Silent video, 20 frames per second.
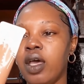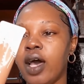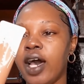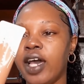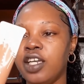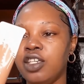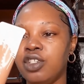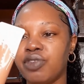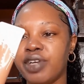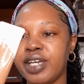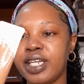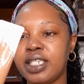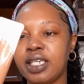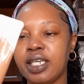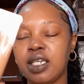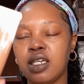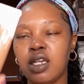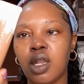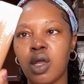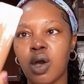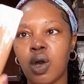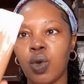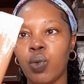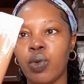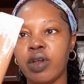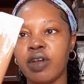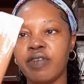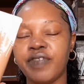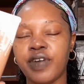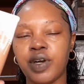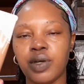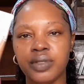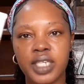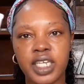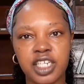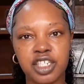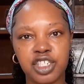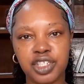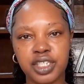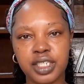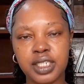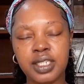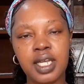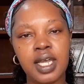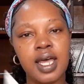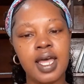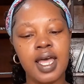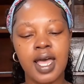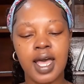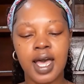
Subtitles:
Hydrating Longwear Foundation.